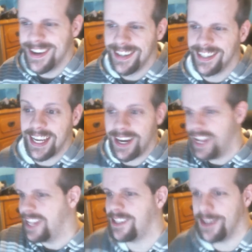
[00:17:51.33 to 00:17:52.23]
then it
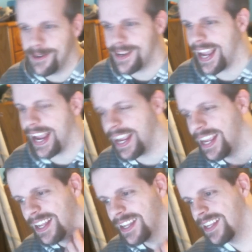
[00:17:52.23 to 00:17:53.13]
hit 2K.
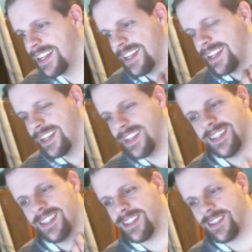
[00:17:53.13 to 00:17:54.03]

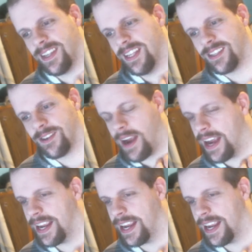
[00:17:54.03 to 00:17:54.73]
It's, it's great.